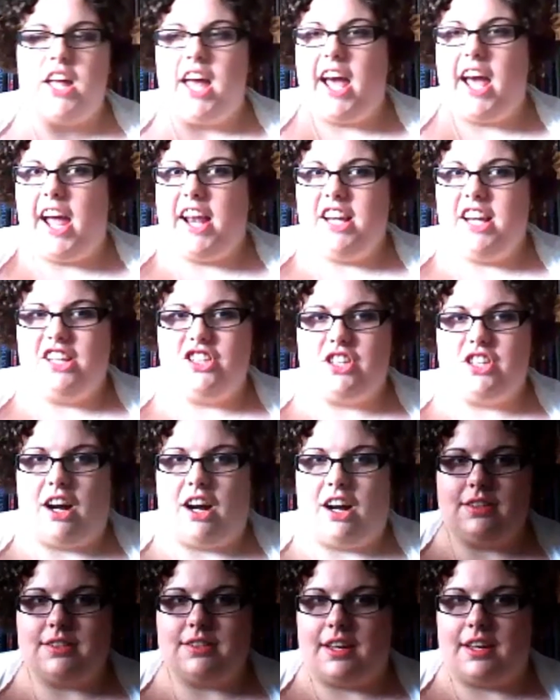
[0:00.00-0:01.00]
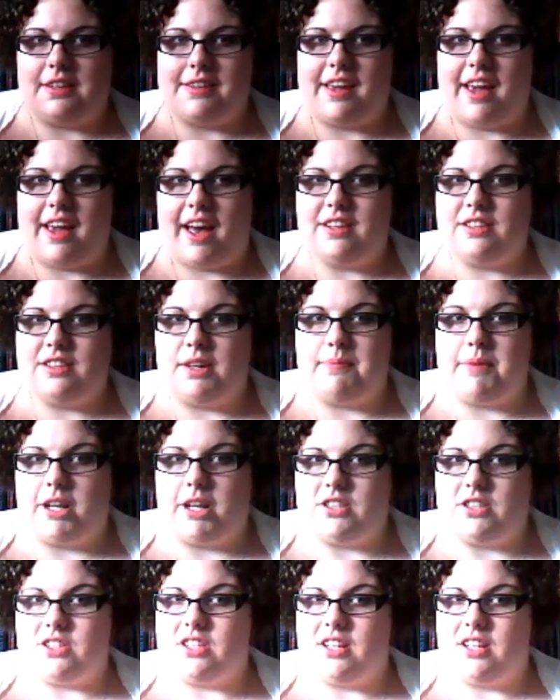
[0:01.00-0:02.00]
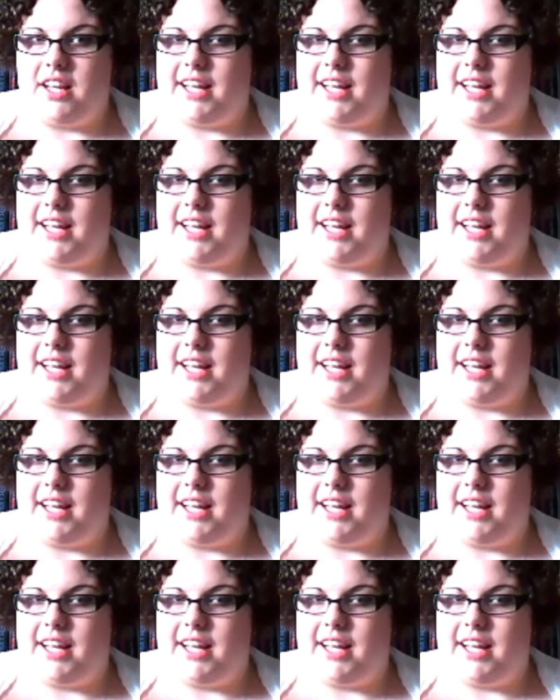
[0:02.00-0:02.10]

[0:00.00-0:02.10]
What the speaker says: Any chance I get to mention